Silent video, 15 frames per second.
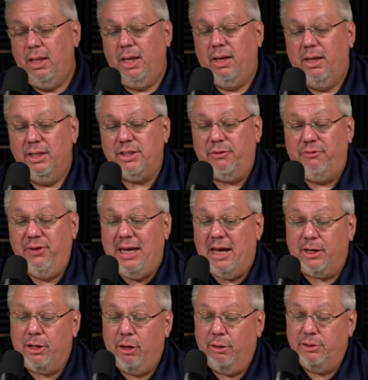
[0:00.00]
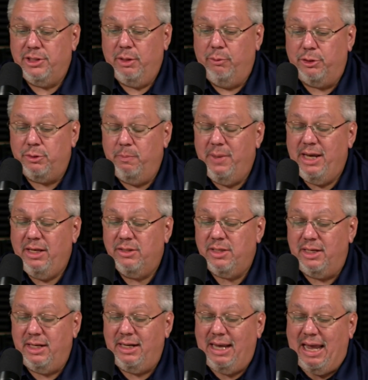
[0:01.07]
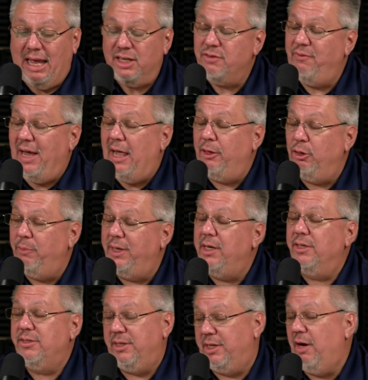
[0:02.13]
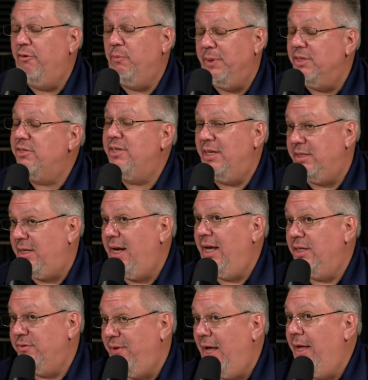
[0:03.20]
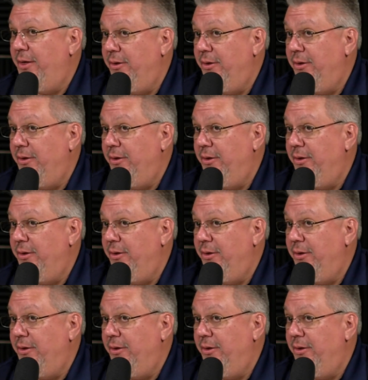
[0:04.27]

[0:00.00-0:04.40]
it's a fiat currency, which means that it has value because the government says it has value.